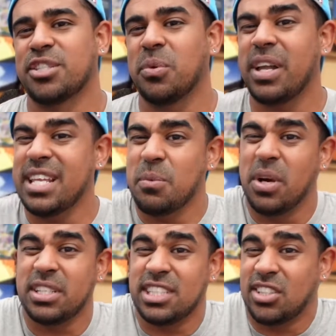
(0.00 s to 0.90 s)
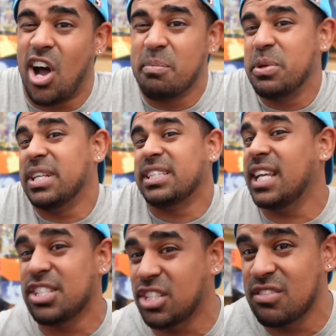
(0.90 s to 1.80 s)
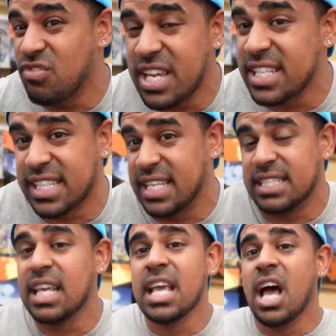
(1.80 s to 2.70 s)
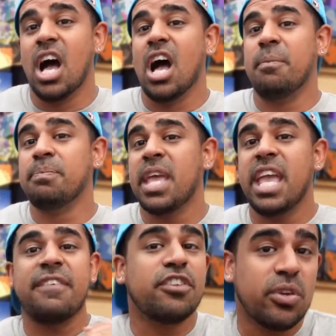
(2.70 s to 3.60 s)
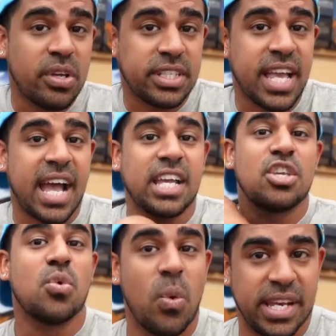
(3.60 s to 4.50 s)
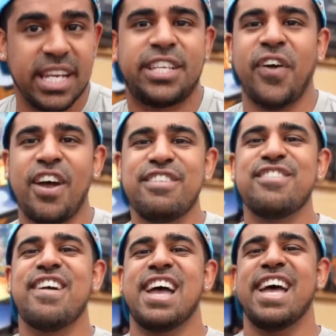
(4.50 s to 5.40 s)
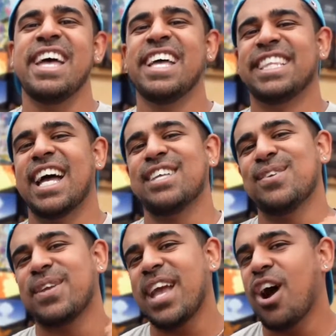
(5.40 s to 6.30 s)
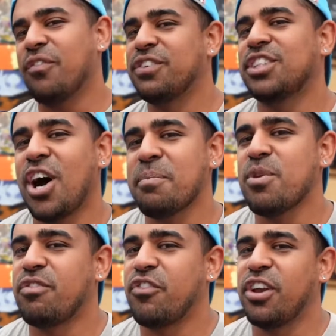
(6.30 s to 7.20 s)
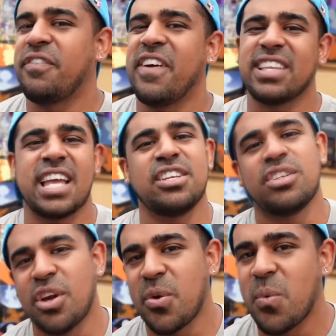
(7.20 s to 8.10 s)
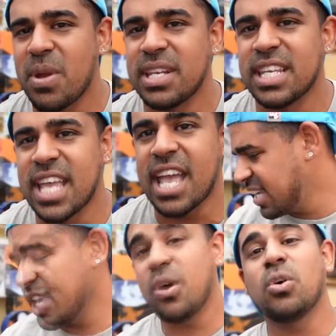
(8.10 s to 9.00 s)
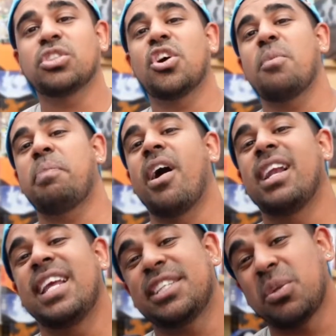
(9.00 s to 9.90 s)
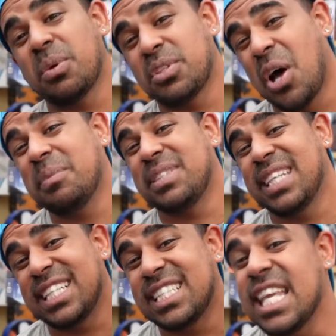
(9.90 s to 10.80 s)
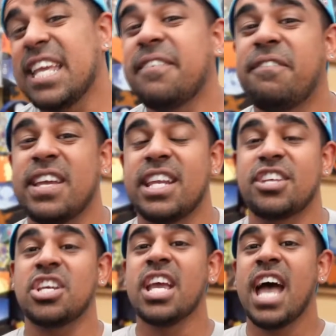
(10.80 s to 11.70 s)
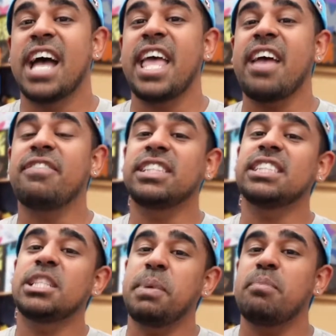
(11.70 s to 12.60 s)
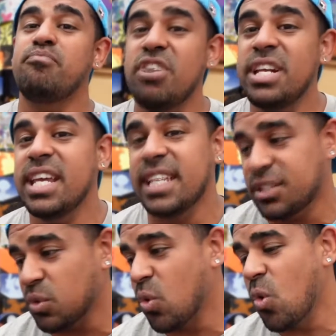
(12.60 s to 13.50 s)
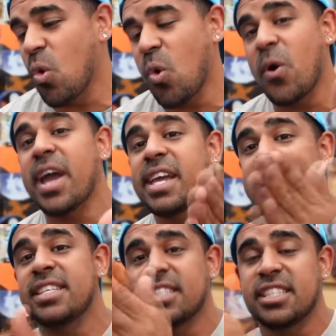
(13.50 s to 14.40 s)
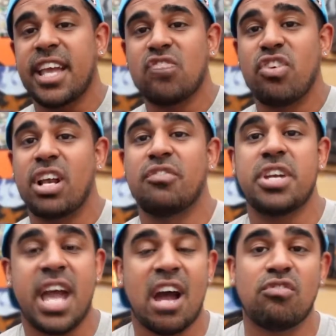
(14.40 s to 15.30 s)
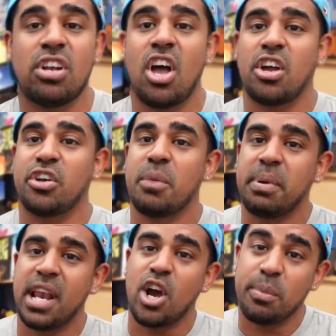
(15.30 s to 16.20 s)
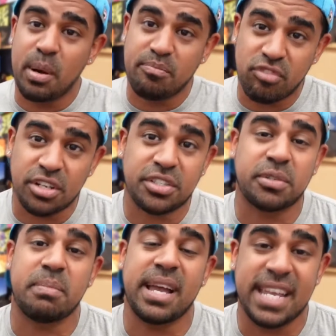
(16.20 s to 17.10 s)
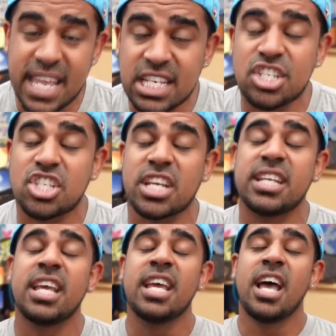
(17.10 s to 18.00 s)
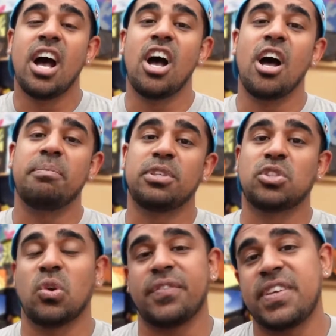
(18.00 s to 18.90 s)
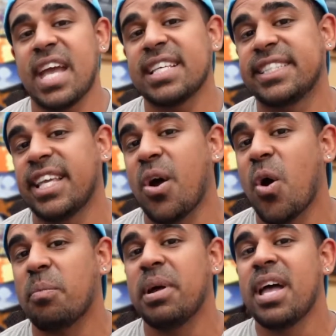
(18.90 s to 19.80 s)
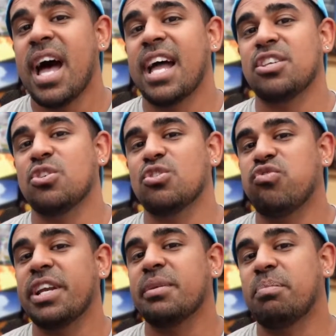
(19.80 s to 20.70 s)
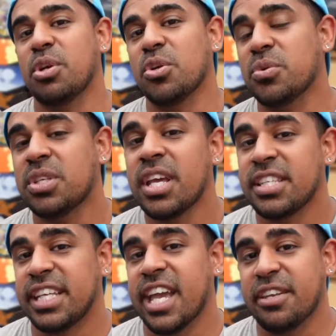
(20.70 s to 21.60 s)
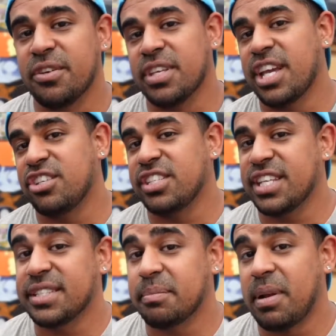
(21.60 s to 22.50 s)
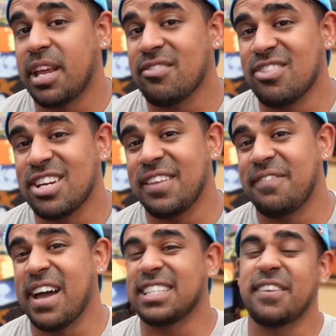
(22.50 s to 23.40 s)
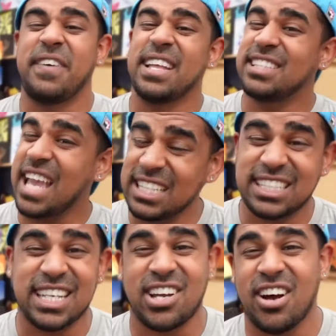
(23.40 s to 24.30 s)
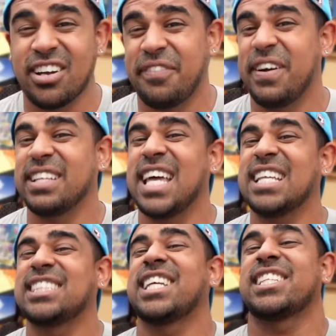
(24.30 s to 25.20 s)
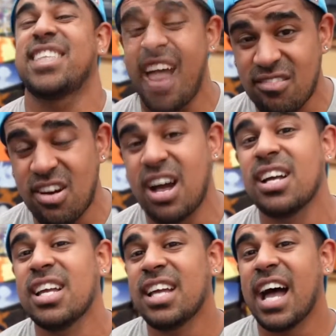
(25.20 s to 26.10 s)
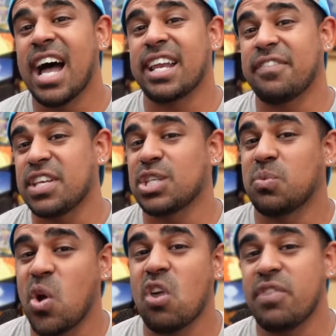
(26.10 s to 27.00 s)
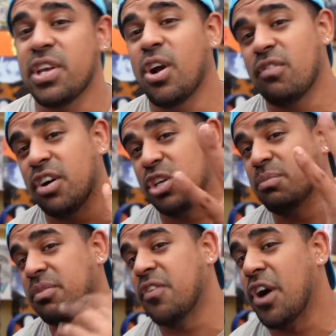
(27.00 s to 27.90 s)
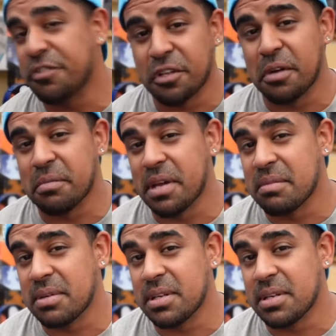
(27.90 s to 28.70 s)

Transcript: So what this Dark Moon essentially reads is, if you do this attack, you win. It's very rare that you get off a Dark Moon for full effect and you don't win the game. It also got piloted to a top 16 finish, and ever since it's been printed, it's always stayed relevant. Now relying on a Balboa Bryson Man engine to sort of get set up and use red and blues to get those energies into play really fast. A fantastic card, a fantastic terror, and I think it's worthy of our number 5 slot, baby.